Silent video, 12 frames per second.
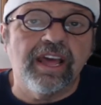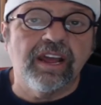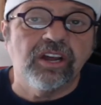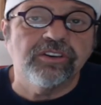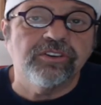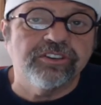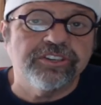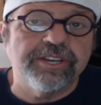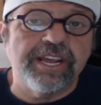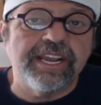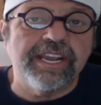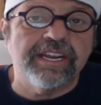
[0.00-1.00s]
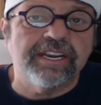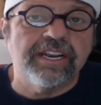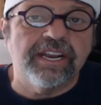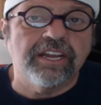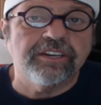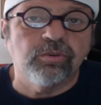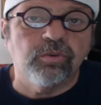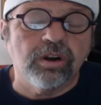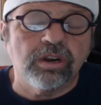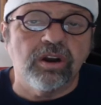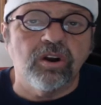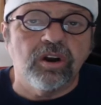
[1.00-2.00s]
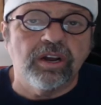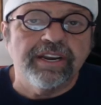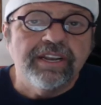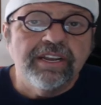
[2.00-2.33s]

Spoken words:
understand and like to work on.